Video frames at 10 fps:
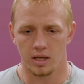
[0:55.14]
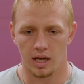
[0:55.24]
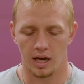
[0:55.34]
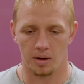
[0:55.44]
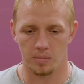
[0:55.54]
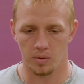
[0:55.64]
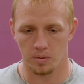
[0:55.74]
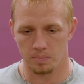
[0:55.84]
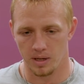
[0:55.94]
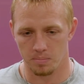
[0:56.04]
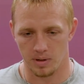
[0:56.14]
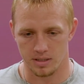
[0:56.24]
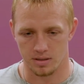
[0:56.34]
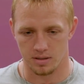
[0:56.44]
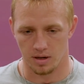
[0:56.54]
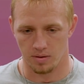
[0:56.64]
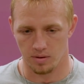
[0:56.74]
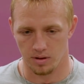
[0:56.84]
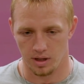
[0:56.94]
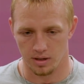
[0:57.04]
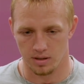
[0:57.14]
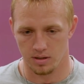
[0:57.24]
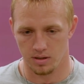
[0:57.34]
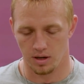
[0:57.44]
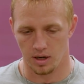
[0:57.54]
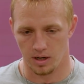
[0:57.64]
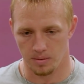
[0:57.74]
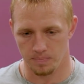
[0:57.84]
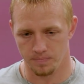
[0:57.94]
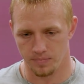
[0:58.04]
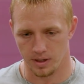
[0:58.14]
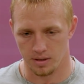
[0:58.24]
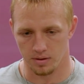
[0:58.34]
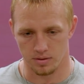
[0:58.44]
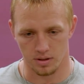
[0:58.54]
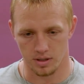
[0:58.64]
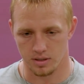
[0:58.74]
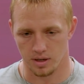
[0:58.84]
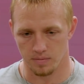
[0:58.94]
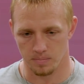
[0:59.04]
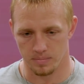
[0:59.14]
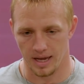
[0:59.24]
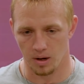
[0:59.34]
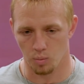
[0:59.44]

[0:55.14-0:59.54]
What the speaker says: Yeah, I mean, a big message that I really liked, like Coach Leach said from day